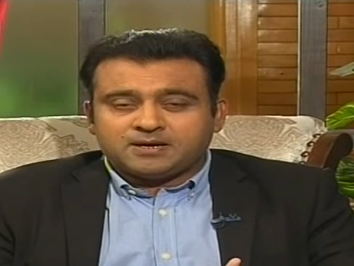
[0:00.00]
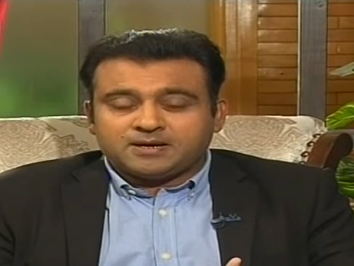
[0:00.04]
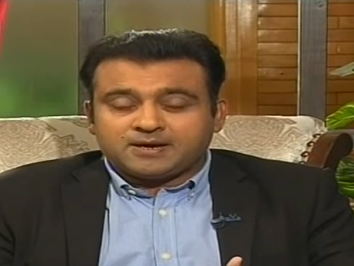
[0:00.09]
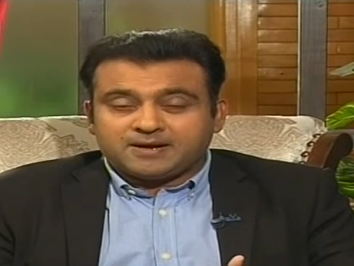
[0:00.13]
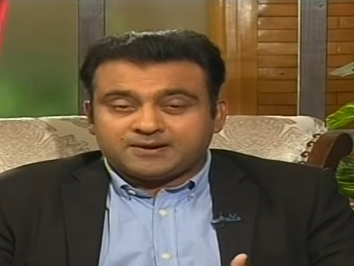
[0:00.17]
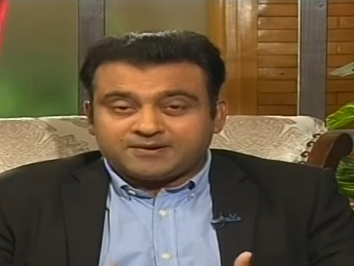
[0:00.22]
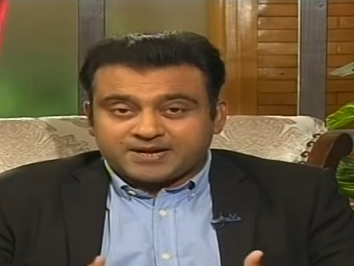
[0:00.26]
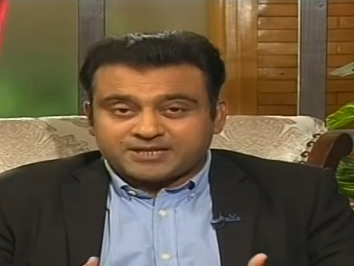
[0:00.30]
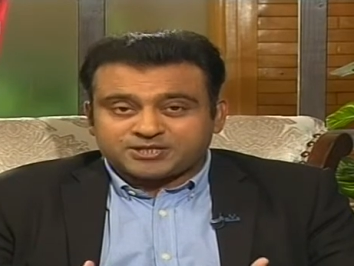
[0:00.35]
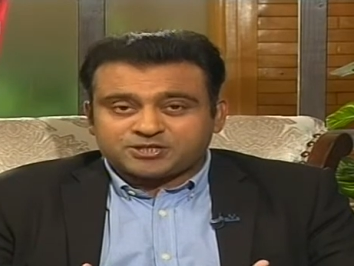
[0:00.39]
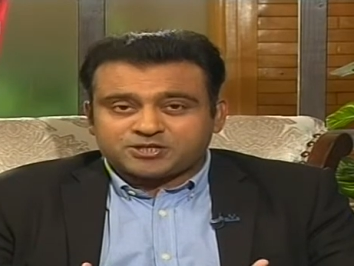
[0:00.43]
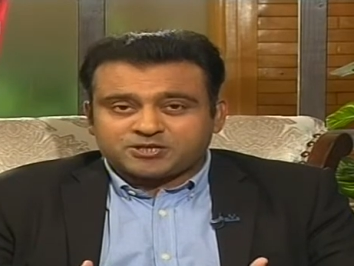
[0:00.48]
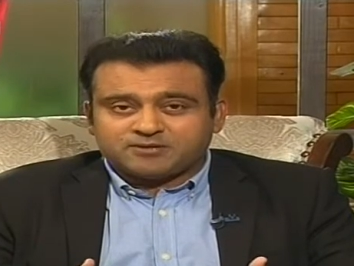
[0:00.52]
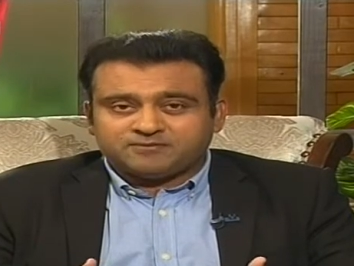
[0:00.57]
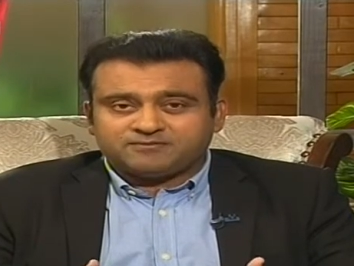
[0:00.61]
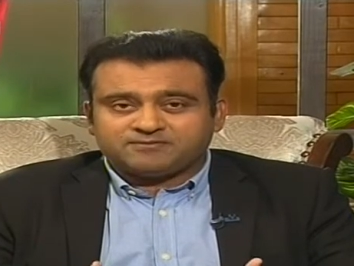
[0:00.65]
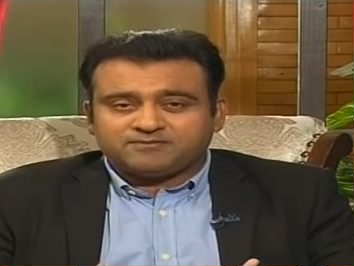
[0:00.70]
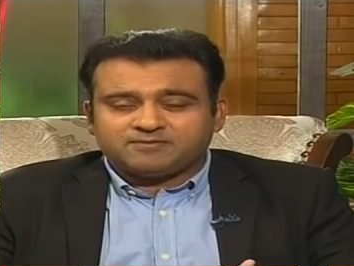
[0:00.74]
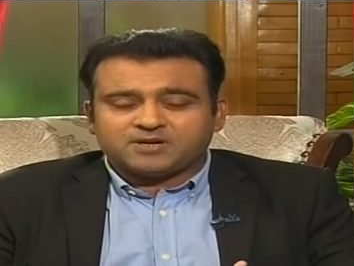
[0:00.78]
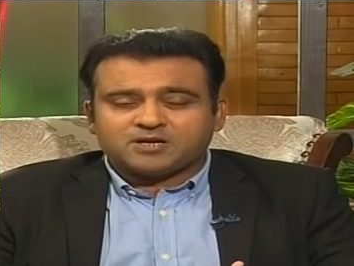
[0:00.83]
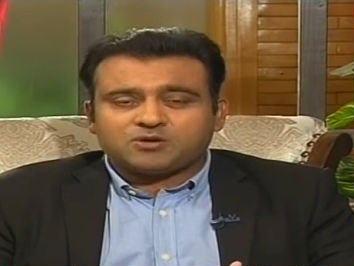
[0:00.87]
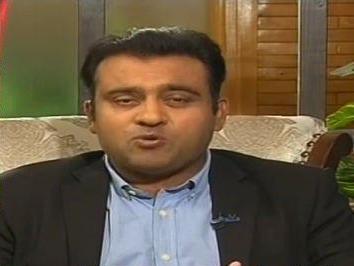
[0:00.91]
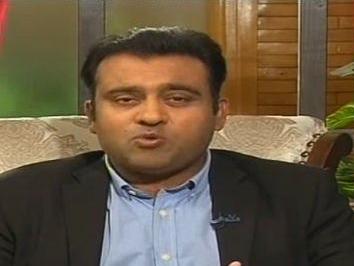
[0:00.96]
arrest of
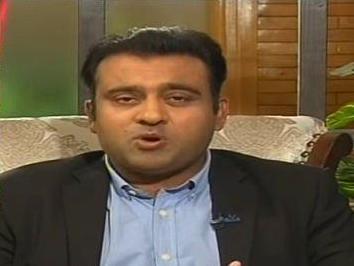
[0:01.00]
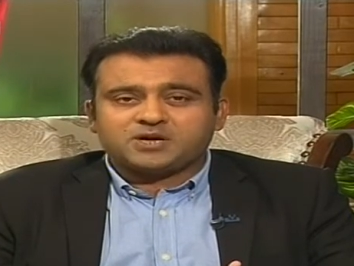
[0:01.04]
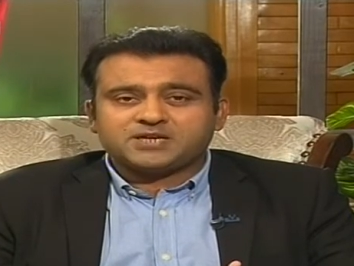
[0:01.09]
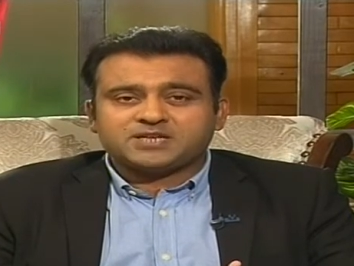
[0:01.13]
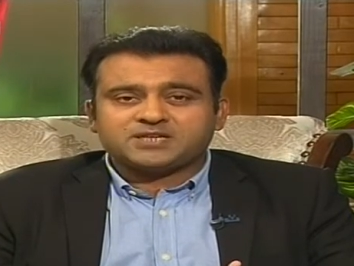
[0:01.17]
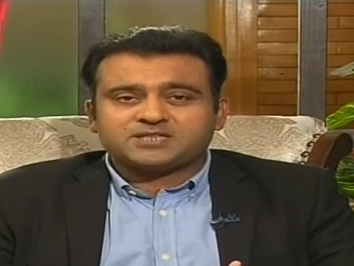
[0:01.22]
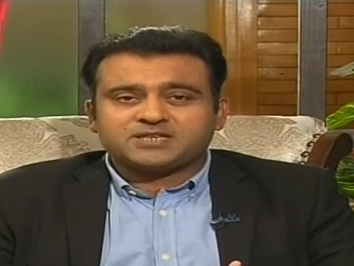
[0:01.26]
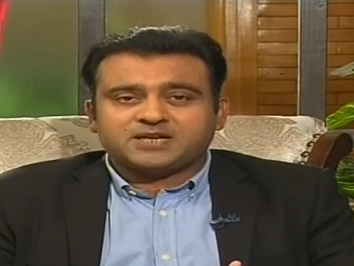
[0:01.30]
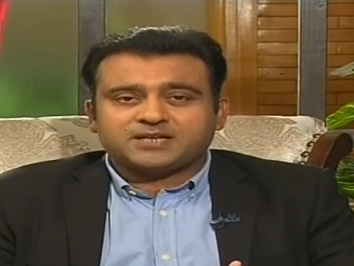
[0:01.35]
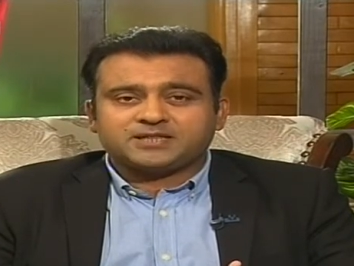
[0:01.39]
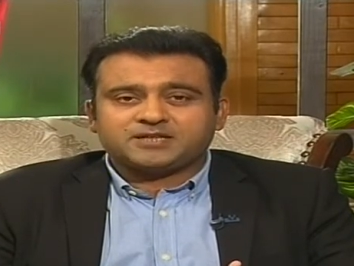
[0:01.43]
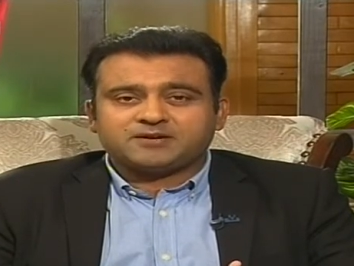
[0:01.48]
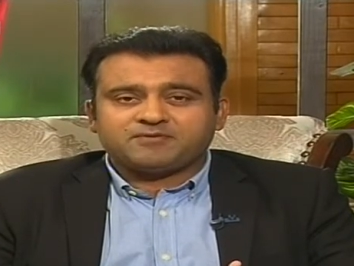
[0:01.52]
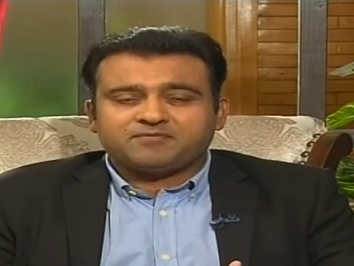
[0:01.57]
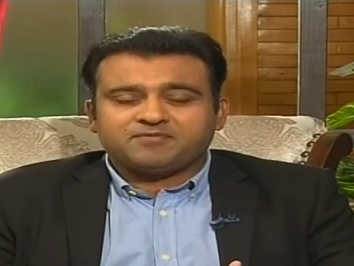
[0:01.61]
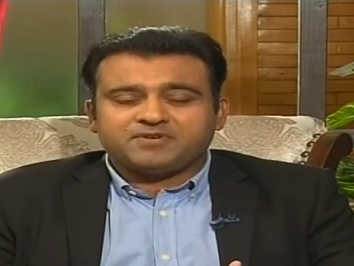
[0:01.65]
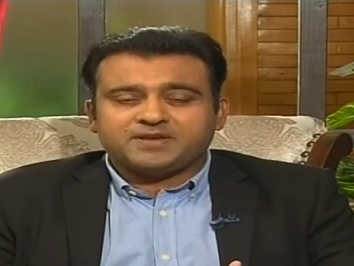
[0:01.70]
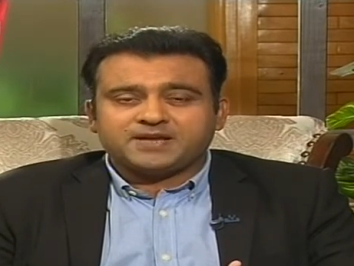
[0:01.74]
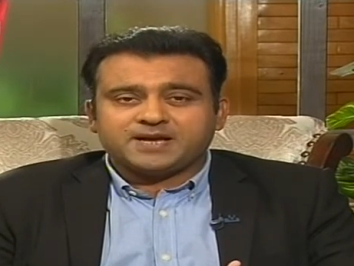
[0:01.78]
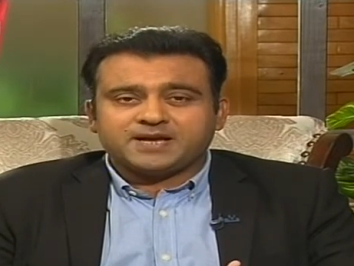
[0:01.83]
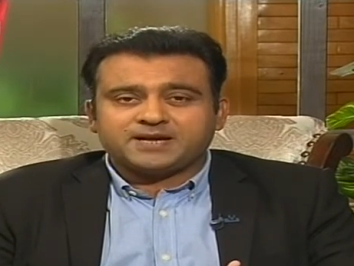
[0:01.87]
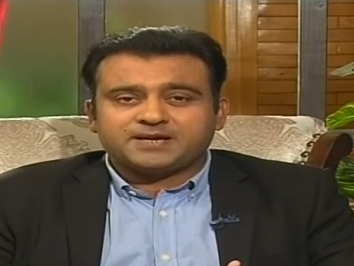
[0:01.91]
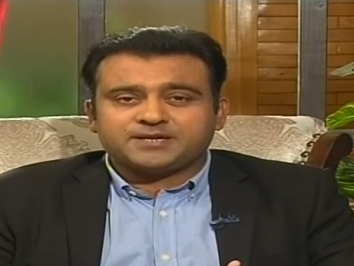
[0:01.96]
Khwaja Saad
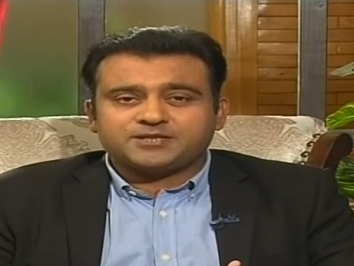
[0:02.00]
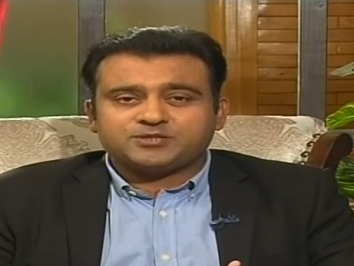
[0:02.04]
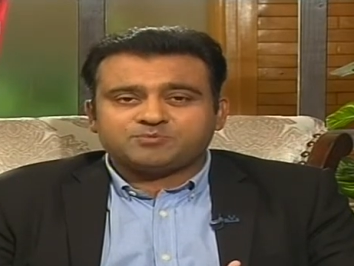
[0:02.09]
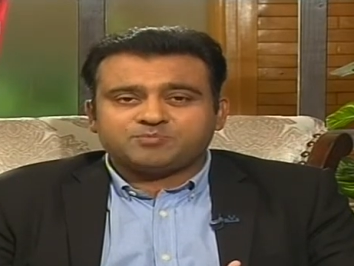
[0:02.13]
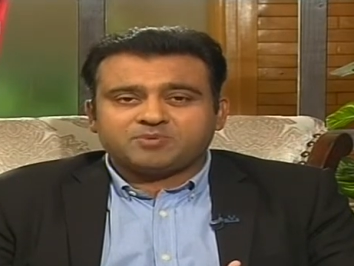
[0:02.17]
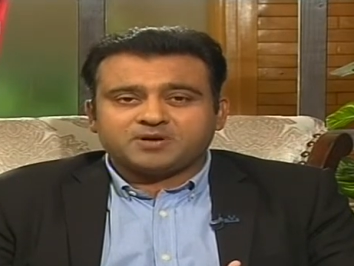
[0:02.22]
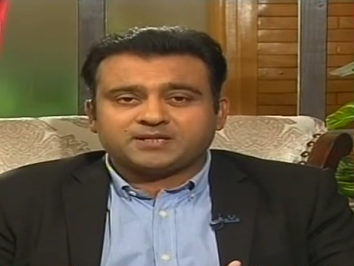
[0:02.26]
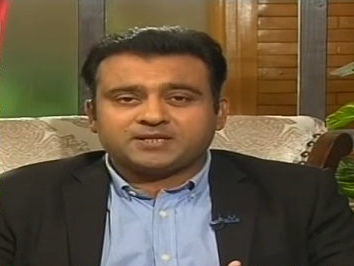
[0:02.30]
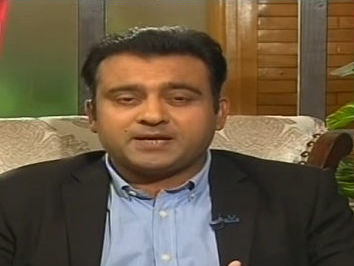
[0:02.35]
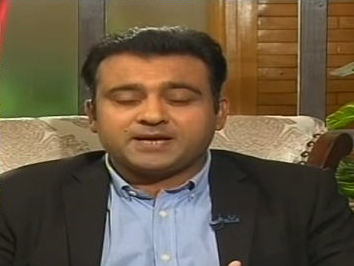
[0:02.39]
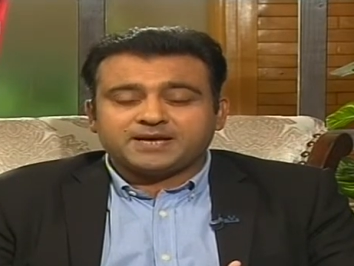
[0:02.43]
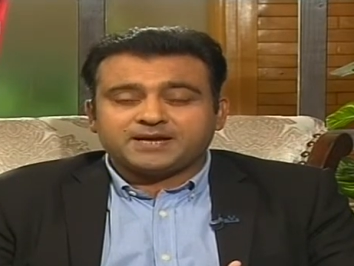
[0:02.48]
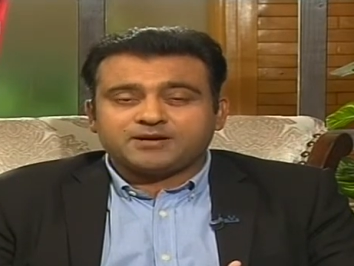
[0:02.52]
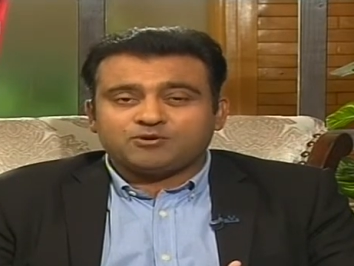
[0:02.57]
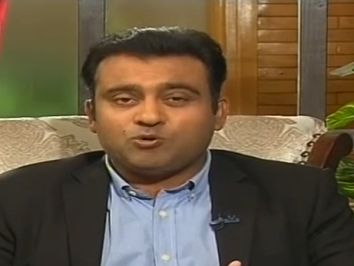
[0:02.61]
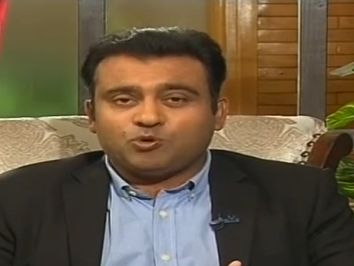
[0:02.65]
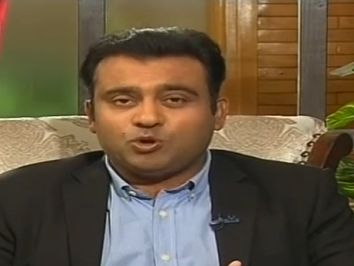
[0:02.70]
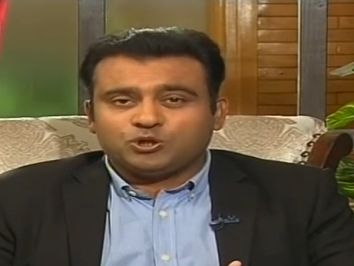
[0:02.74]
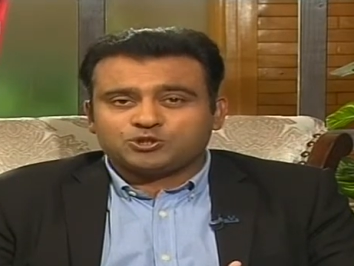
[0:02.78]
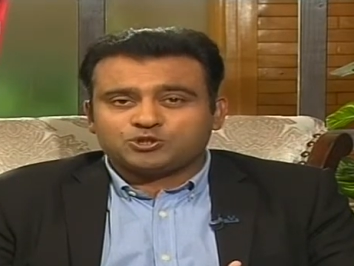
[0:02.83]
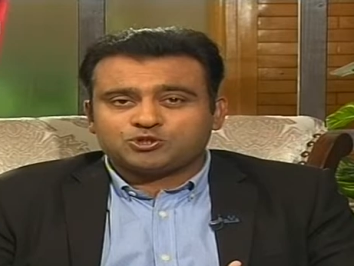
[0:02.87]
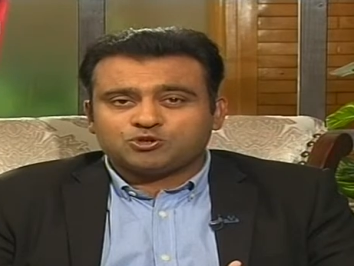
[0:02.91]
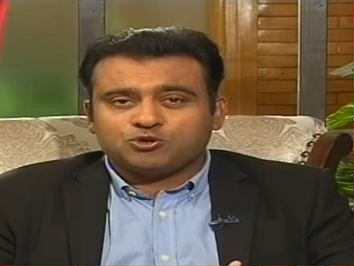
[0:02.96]
Rafiq and his brother, and
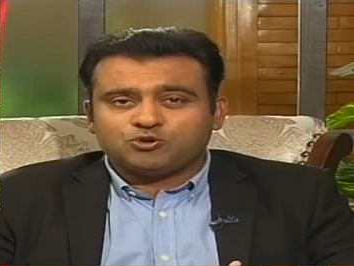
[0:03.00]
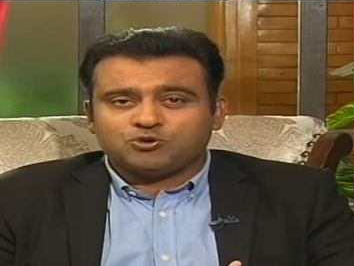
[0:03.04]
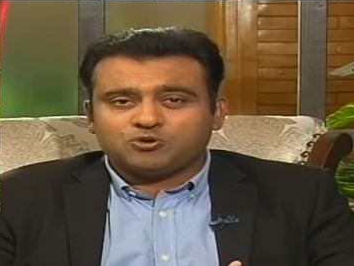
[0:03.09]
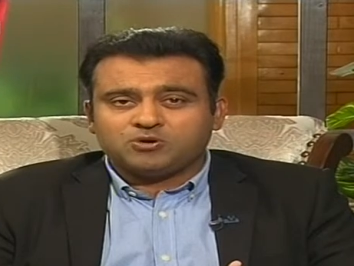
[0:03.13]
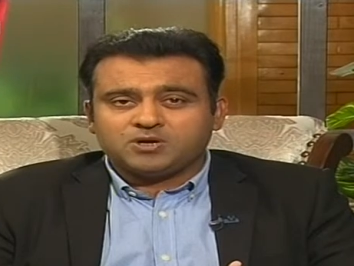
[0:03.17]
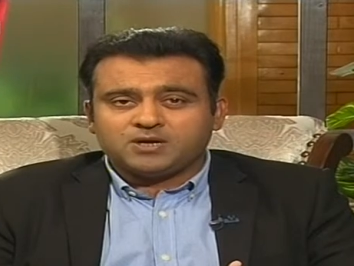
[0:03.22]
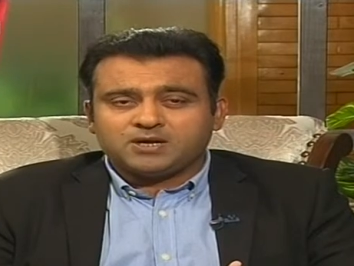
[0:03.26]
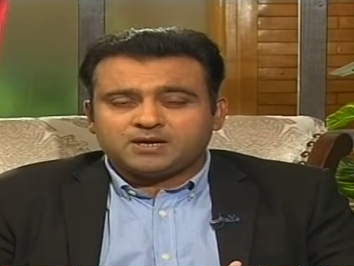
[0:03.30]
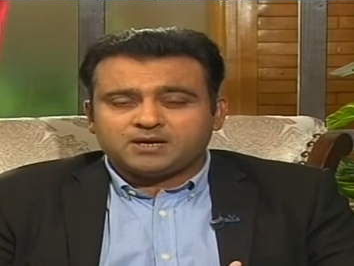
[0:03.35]
also